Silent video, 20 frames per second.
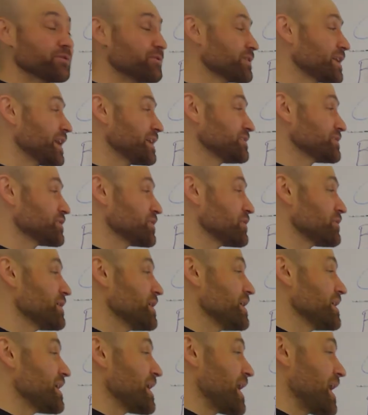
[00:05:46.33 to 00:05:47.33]
Okay, so
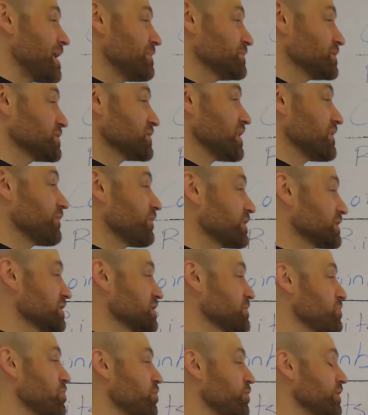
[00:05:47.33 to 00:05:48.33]
I'm just offering
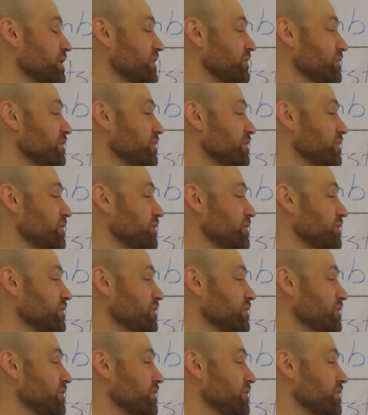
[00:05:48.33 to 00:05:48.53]
support.